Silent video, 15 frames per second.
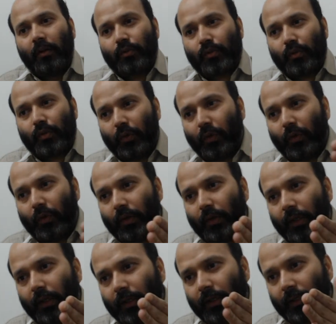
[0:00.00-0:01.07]
So,
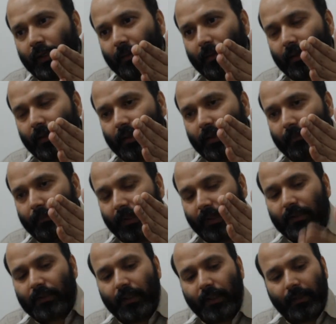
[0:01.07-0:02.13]
in
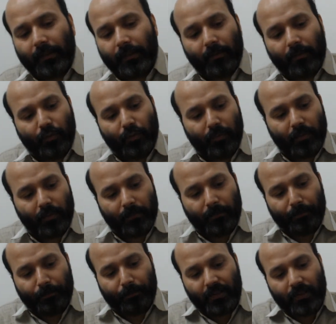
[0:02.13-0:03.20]
better say,
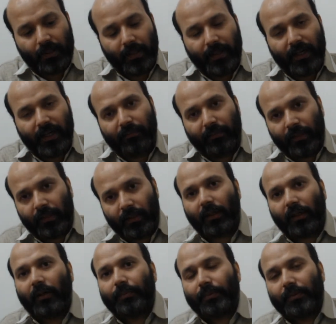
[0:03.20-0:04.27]
with the advent
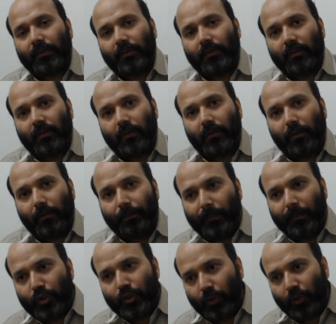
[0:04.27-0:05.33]
of
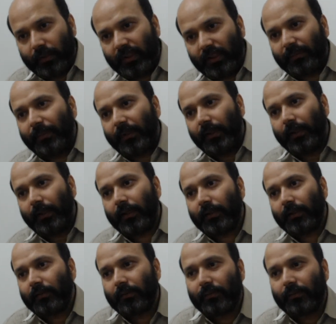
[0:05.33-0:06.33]
Mesolithic period,